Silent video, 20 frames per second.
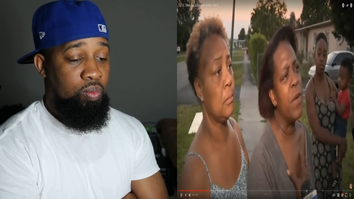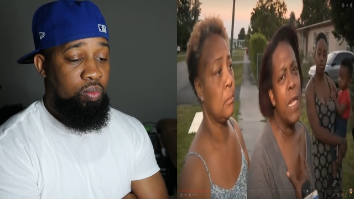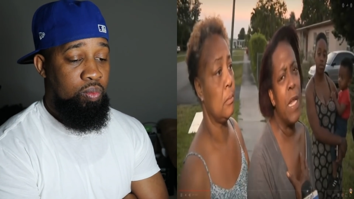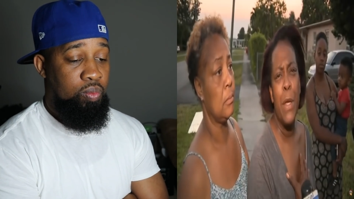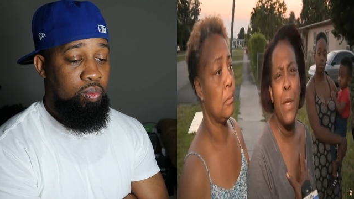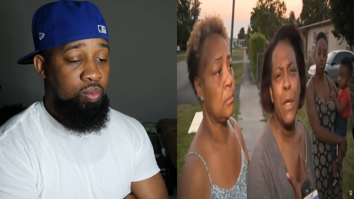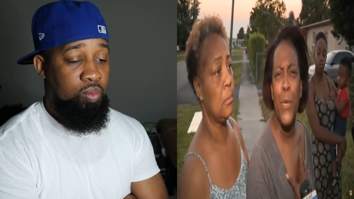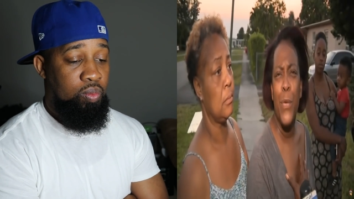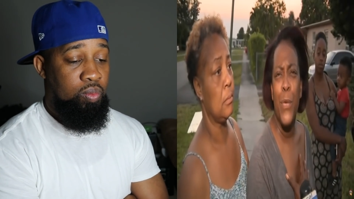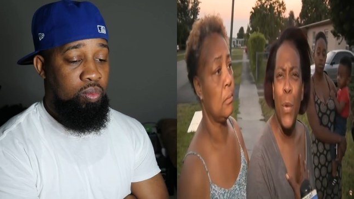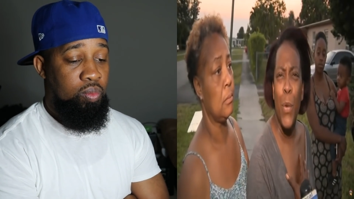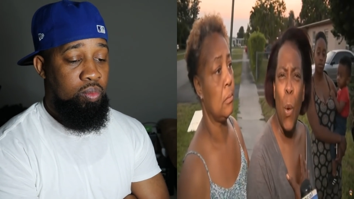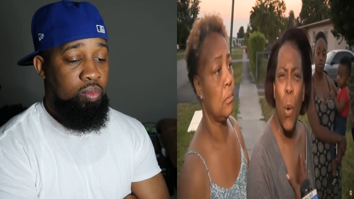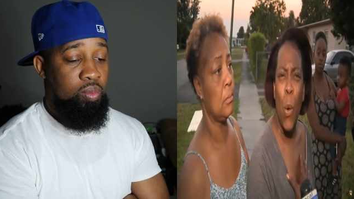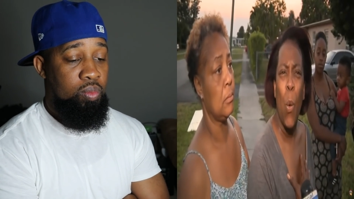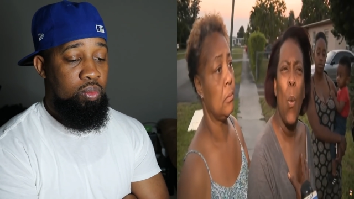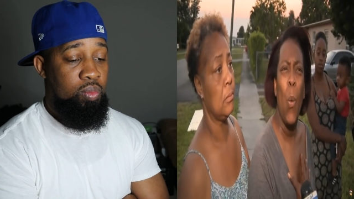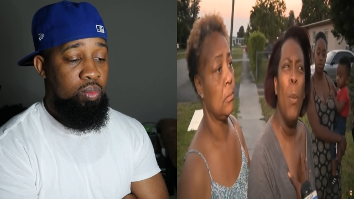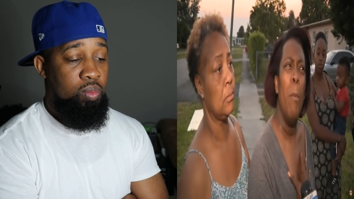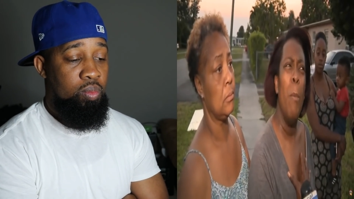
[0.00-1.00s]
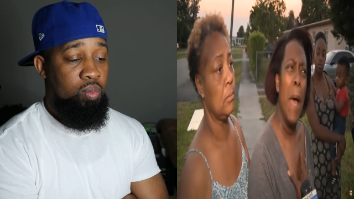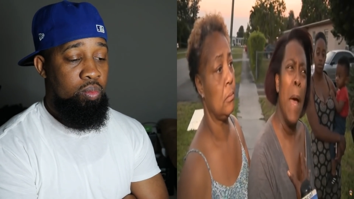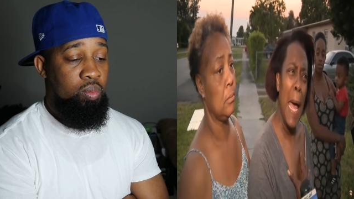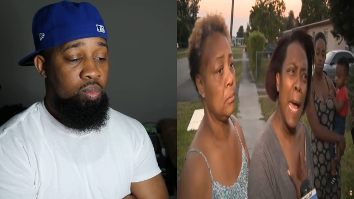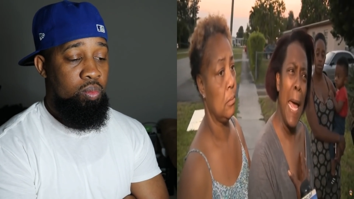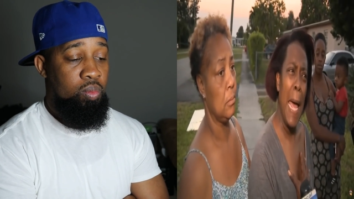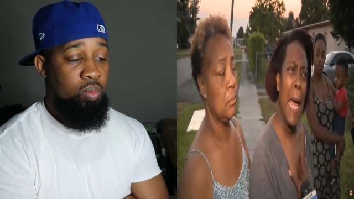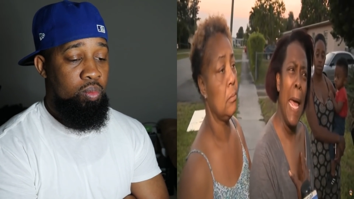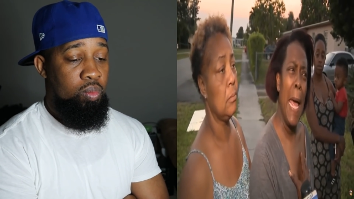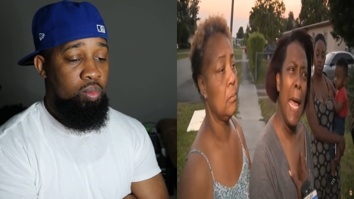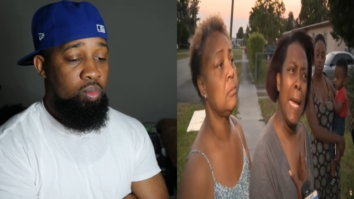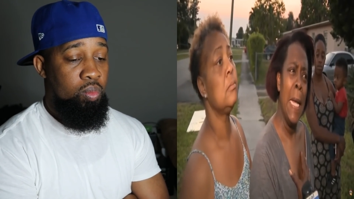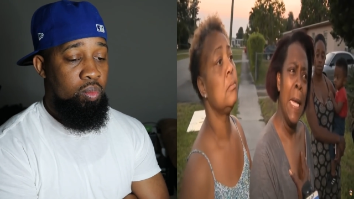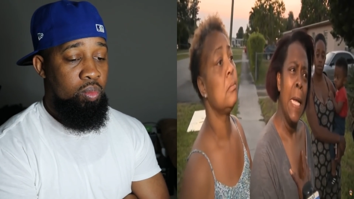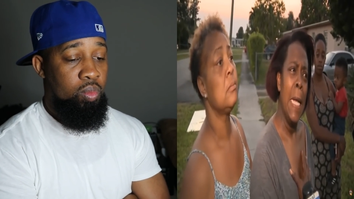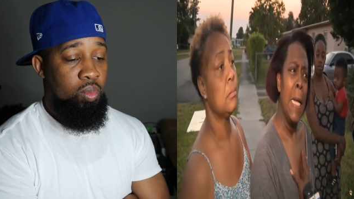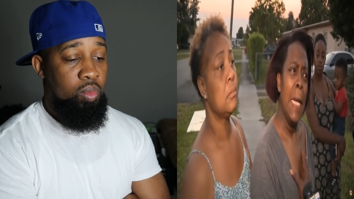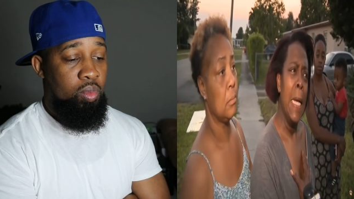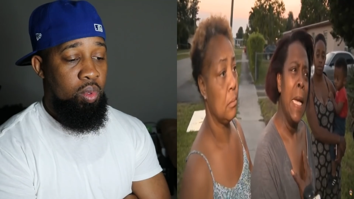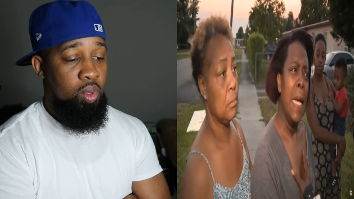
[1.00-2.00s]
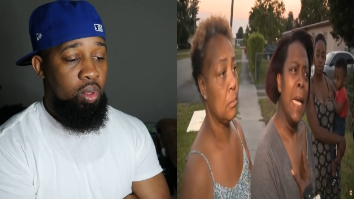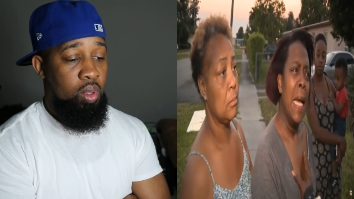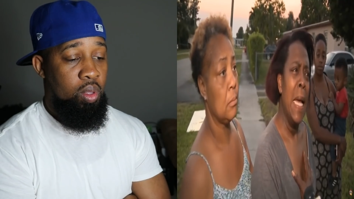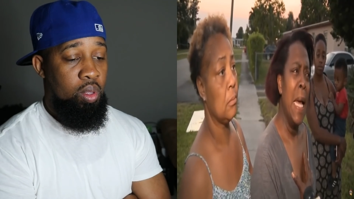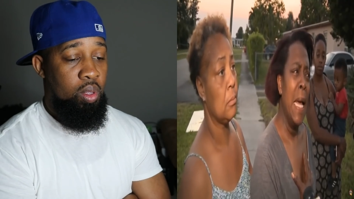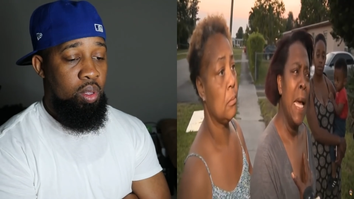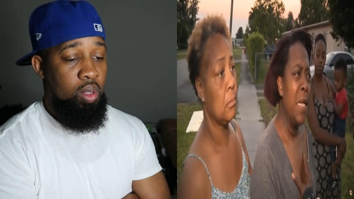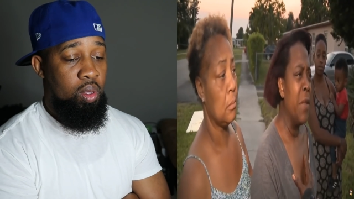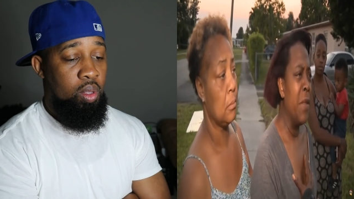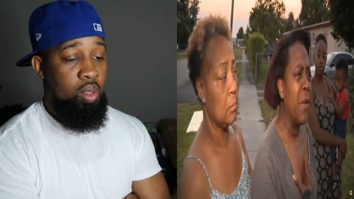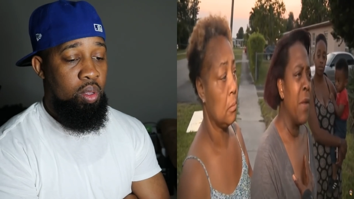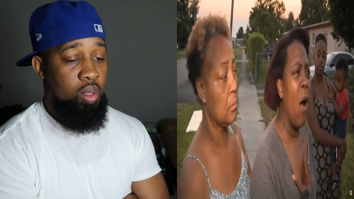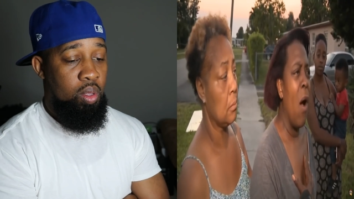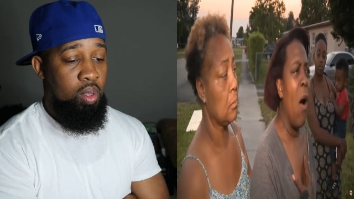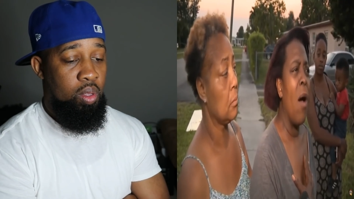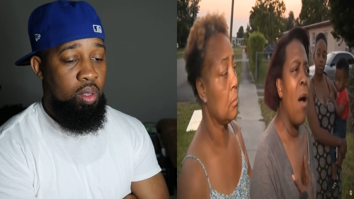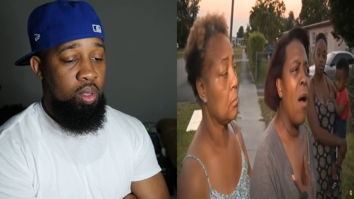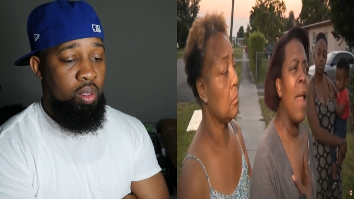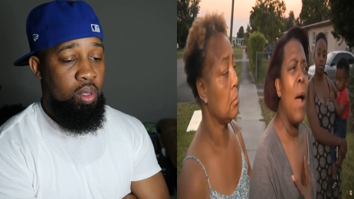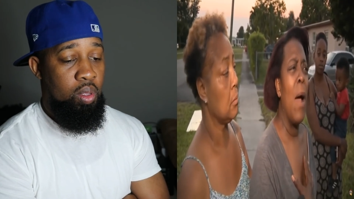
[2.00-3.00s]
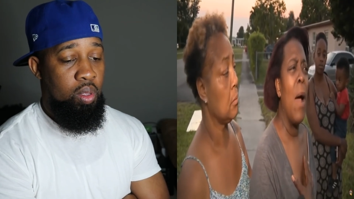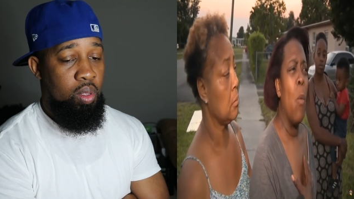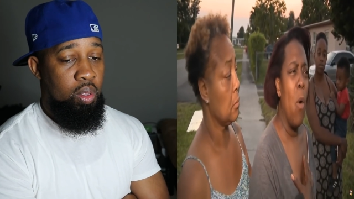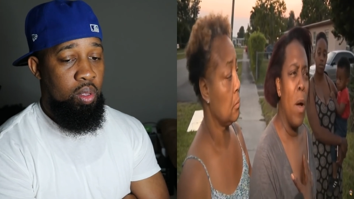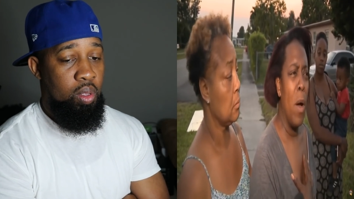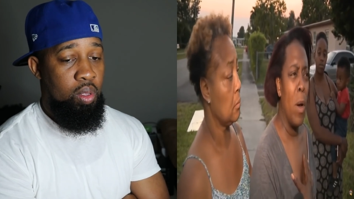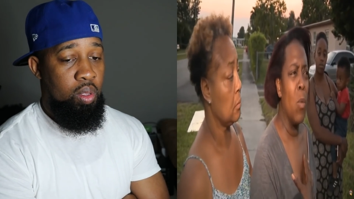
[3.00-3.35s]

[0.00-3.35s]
Speaker 1: Broward Chief Administrative Judge Jack Tuter said Judge